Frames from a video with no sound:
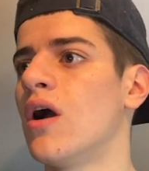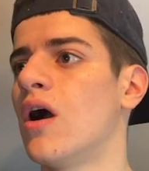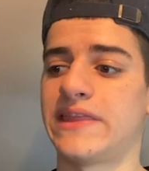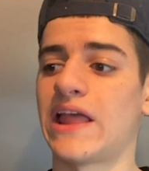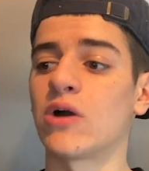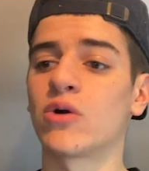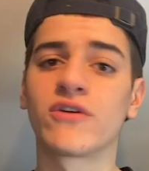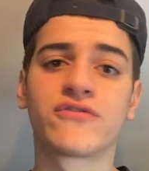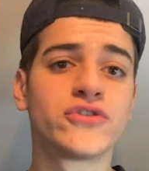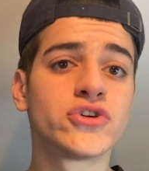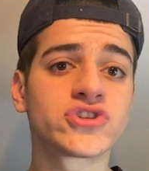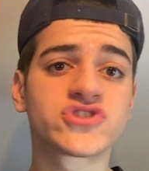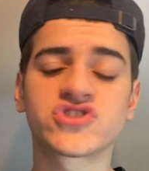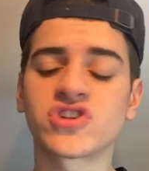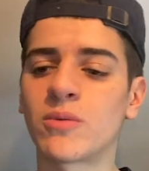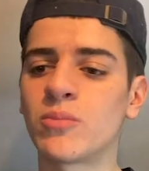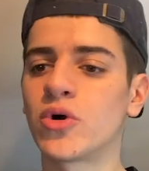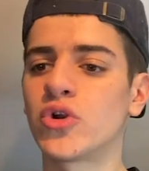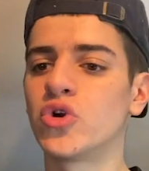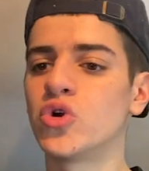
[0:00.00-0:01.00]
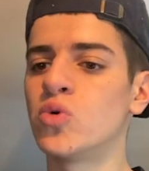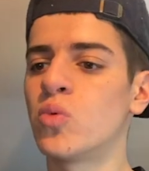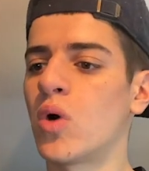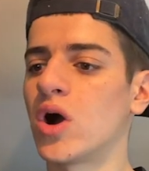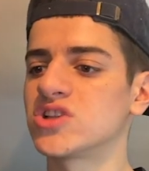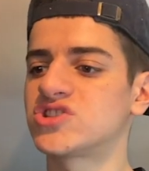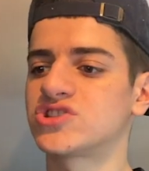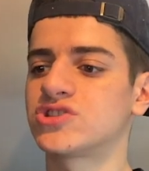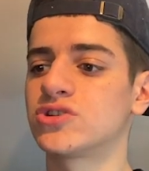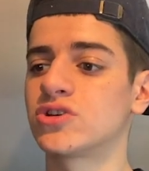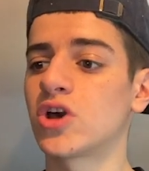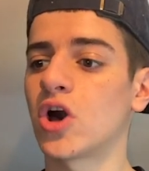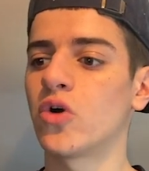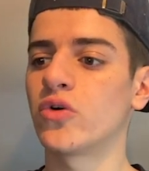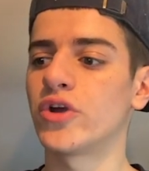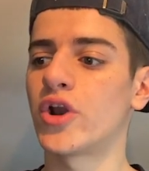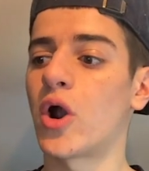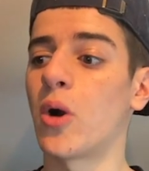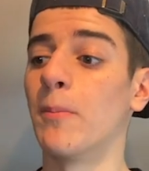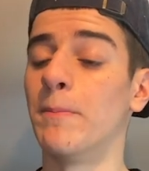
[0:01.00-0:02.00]
Now, if you're someone who wants to go,
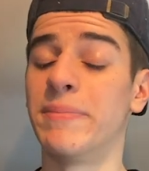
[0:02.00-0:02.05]
you know,